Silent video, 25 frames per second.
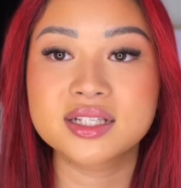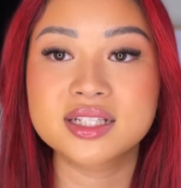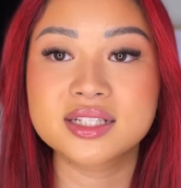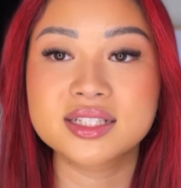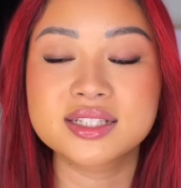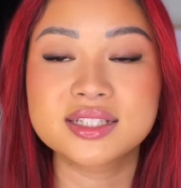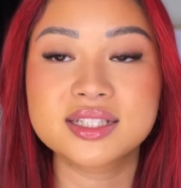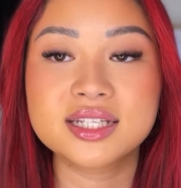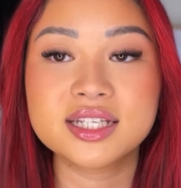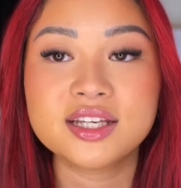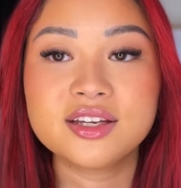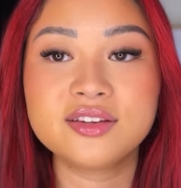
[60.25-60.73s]

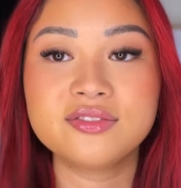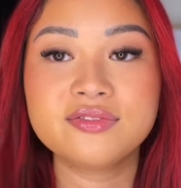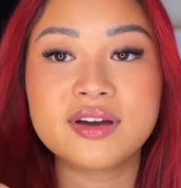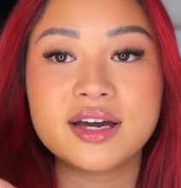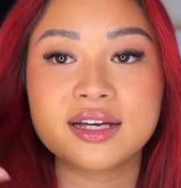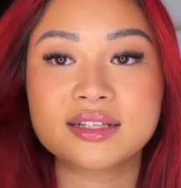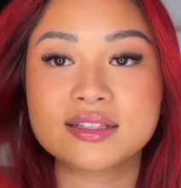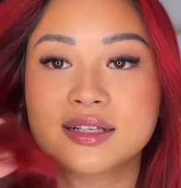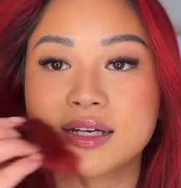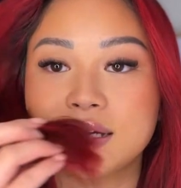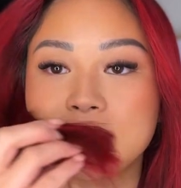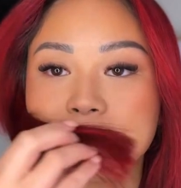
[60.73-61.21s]
Sticky
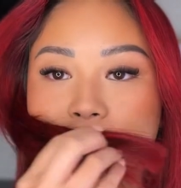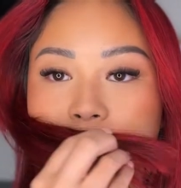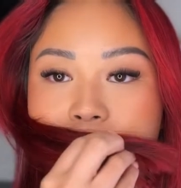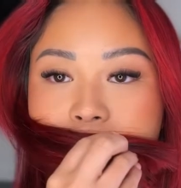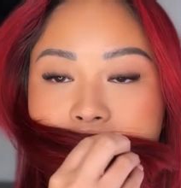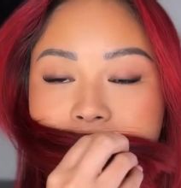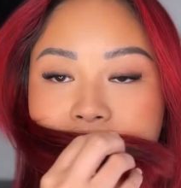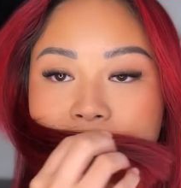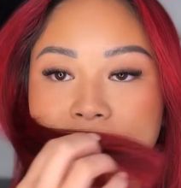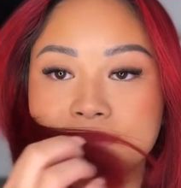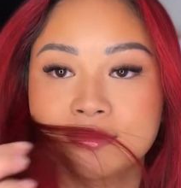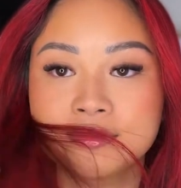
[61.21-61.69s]
factor.
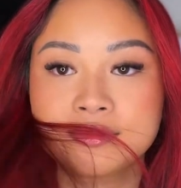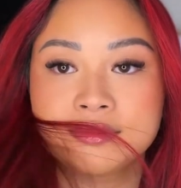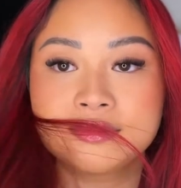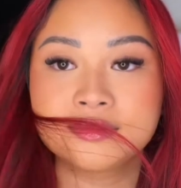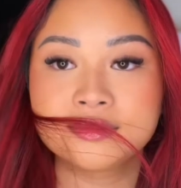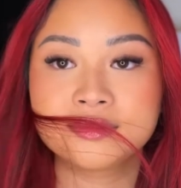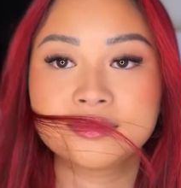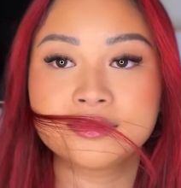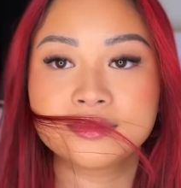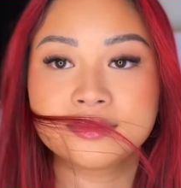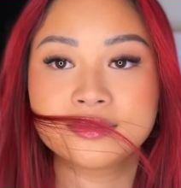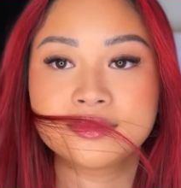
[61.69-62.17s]

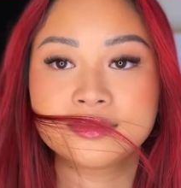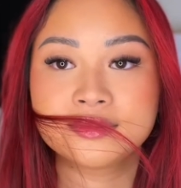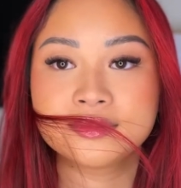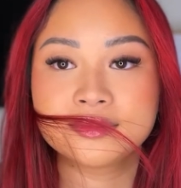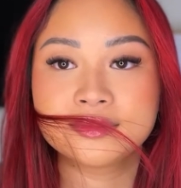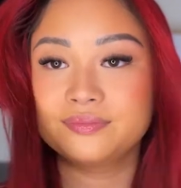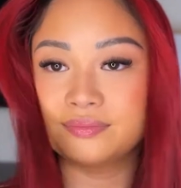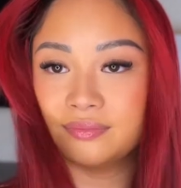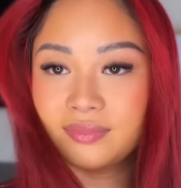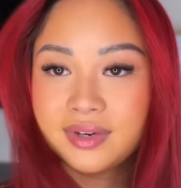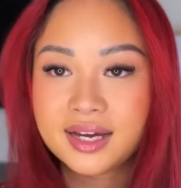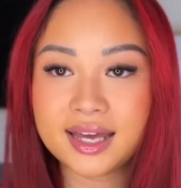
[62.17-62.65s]

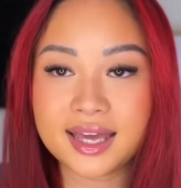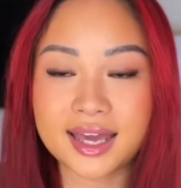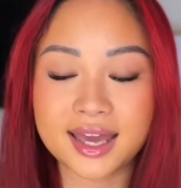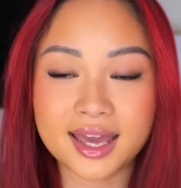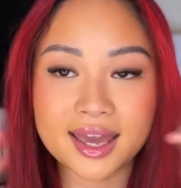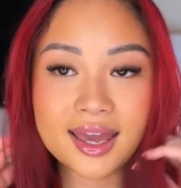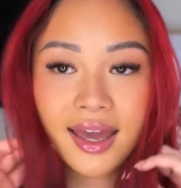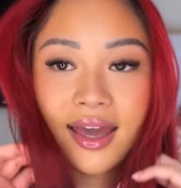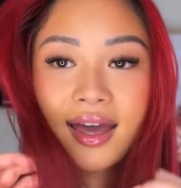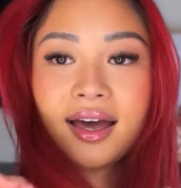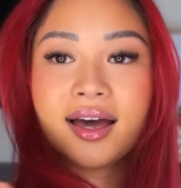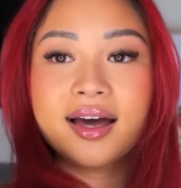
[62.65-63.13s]
My
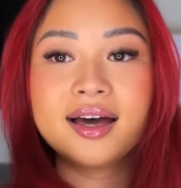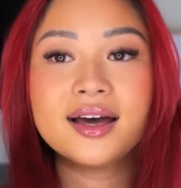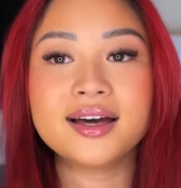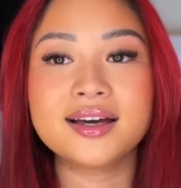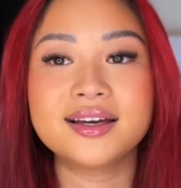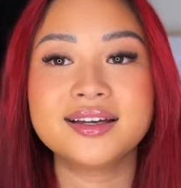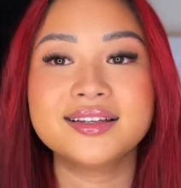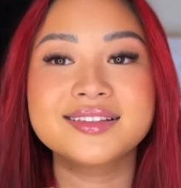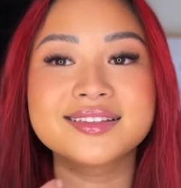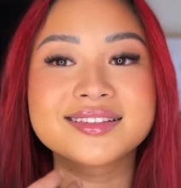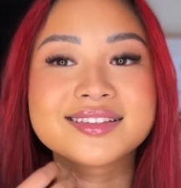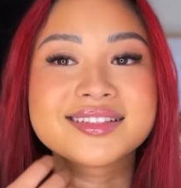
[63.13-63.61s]

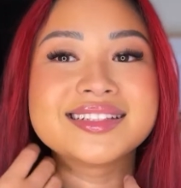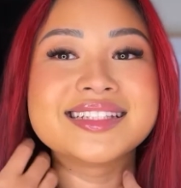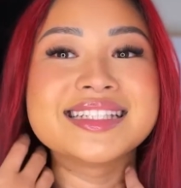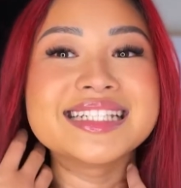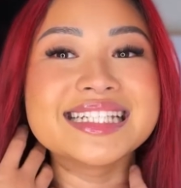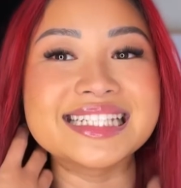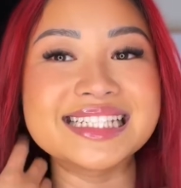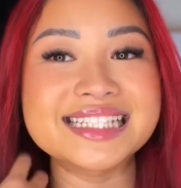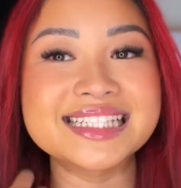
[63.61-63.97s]
hair did